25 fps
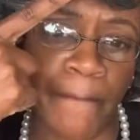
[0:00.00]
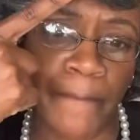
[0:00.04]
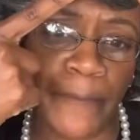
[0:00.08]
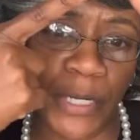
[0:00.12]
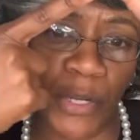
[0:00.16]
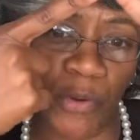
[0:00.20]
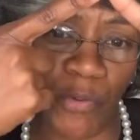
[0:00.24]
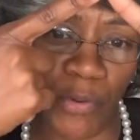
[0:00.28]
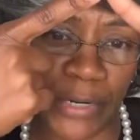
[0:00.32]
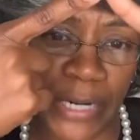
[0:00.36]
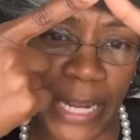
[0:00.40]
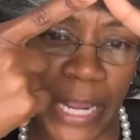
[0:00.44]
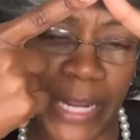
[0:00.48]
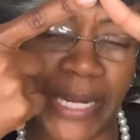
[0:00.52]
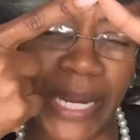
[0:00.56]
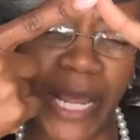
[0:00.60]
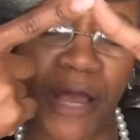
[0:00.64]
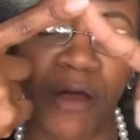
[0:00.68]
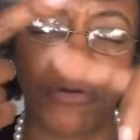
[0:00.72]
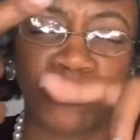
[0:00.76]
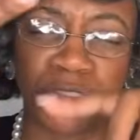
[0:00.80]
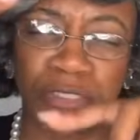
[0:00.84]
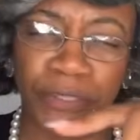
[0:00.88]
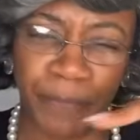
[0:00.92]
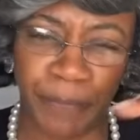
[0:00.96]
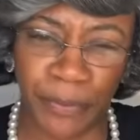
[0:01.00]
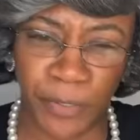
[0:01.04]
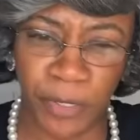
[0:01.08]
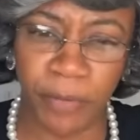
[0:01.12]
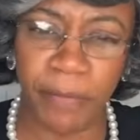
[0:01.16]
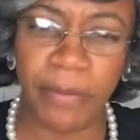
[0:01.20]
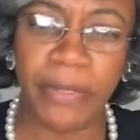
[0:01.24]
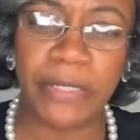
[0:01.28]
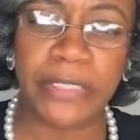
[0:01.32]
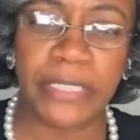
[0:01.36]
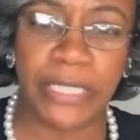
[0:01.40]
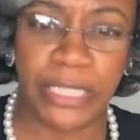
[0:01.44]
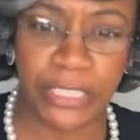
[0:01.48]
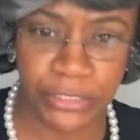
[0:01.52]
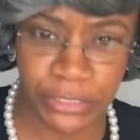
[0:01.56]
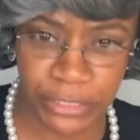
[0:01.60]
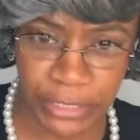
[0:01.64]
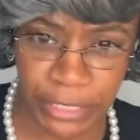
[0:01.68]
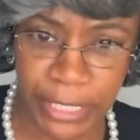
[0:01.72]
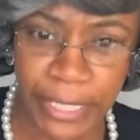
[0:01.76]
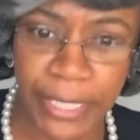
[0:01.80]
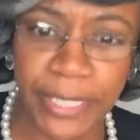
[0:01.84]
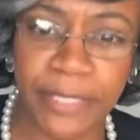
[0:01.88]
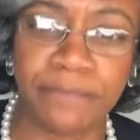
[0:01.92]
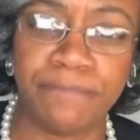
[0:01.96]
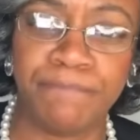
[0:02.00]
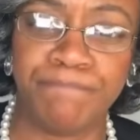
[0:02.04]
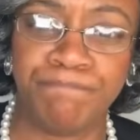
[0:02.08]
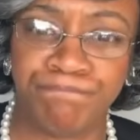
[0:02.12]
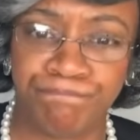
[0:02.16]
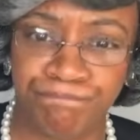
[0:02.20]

Blowing their nose in public. That's it.